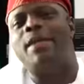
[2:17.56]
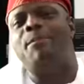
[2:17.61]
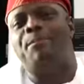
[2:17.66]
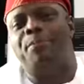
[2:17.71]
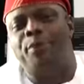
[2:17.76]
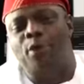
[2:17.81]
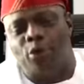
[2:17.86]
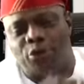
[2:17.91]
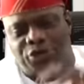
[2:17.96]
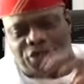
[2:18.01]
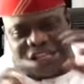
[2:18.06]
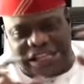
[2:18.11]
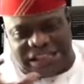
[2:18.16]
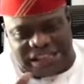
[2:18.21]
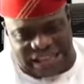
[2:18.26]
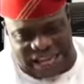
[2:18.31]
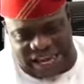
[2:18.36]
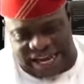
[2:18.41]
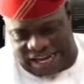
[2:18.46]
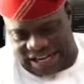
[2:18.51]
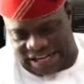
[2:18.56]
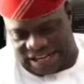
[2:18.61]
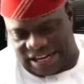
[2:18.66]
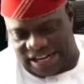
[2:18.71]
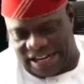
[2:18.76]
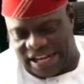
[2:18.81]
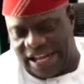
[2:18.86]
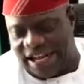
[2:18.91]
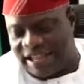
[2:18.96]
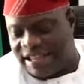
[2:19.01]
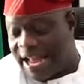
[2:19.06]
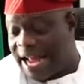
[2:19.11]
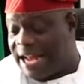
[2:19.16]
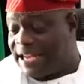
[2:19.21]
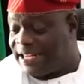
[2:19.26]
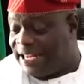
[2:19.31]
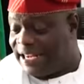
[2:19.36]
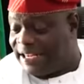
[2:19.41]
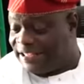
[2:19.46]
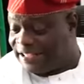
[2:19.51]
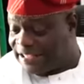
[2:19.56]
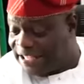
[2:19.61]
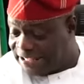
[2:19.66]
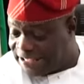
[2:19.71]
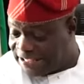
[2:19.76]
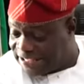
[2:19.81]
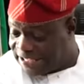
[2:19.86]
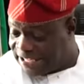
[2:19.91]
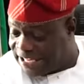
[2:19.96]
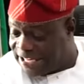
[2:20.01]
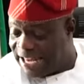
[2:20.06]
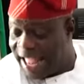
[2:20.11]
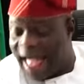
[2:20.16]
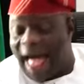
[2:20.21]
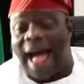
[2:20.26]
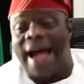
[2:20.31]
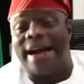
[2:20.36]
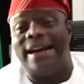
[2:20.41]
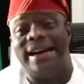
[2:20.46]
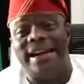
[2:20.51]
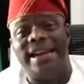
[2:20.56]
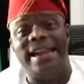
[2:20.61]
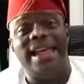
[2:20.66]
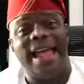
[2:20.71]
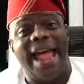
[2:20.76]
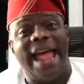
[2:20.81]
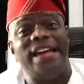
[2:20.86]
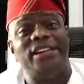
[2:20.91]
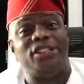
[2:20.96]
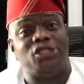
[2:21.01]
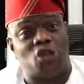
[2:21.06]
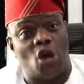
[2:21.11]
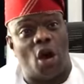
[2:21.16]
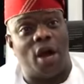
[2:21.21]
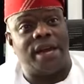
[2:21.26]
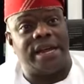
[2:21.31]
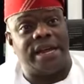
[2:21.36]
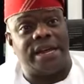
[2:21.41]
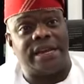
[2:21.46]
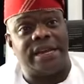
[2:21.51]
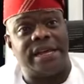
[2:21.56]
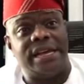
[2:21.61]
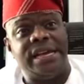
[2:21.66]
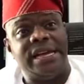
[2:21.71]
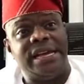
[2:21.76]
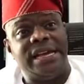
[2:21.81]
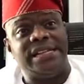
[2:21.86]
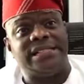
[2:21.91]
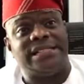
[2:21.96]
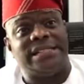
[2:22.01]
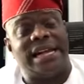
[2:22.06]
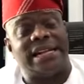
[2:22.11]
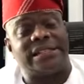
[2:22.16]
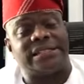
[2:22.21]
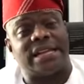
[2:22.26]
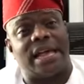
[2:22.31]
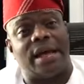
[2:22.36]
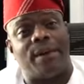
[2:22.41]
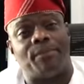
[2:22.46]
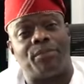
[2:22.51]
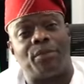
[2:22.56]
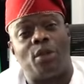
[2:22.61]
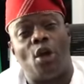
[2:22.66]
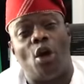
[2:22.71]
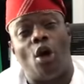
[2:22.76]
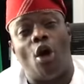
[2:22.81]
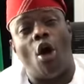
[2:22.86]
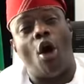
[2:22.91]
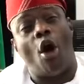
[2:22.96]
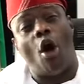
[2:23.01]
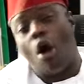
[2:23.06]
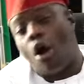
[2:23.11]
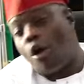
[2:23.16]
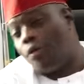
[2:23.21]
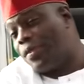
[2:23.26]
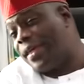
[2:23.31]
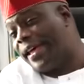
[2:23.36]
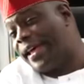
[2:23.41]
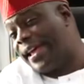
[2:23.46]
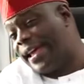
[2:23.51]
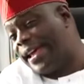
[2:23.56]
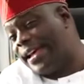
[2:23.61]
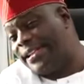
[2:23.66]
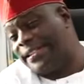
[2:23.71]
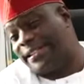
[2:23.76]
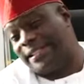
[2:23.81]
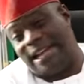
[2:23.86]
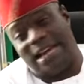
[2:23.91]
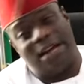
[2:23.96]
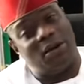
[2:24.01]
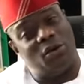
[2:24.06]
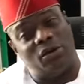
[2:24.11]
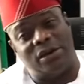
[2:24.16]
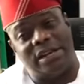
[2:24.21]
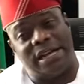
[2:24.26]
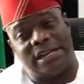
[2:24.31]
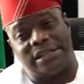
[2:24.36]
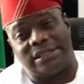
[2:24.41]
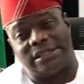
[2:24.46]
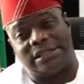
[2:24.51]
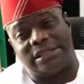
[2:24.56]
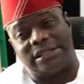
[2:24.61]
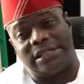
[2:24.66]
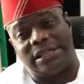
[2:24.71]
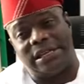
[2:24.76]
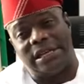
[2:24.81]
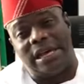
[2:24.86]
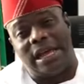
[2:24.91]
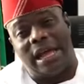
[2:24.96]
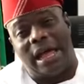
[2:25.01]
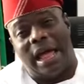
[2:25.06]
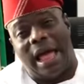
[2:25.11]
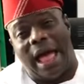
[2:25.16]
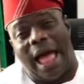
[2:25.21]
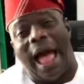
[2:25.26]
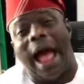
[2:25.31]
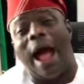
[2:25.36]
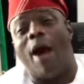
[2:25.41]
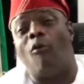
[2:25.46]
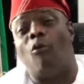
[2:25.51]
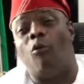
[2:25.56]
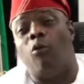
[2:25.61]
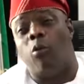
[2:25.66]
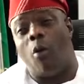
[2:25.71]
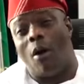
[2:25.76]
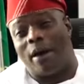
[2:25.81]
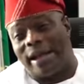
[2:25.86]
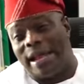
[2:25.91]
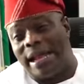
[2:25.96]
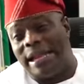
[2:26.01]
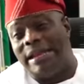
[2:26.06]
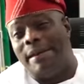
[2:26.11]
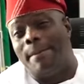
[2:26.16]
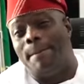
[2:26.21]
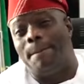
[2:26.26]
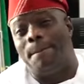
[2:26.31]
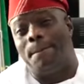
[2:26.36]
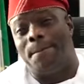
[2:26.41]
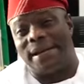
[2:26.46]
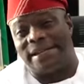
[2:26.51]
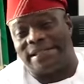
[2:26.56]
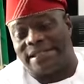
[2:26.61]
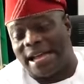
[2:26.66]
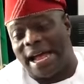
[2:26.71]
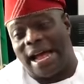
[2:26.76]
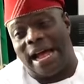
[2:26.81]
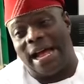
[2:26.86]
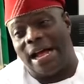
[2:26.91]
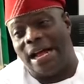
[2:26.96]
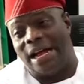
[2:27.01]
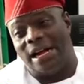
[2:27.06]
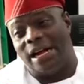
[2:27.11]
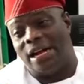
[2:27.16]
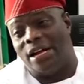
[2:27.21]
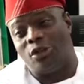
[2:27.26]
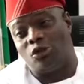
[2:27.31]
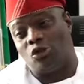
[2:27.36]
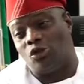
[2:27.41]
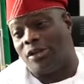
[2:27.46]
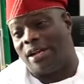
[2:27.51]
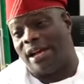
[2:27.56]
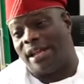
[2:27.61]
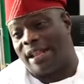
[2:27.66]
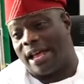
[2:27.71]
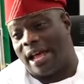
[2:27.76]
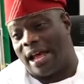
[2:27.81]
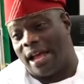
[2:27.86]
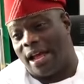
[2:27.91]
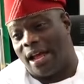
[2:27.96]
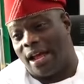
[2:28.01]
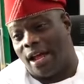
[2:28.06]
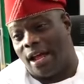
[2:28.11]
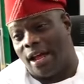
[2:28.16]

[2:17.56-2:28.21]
The beauty thing that the citizens are really enjoying is that all the key stakeholders are working better together.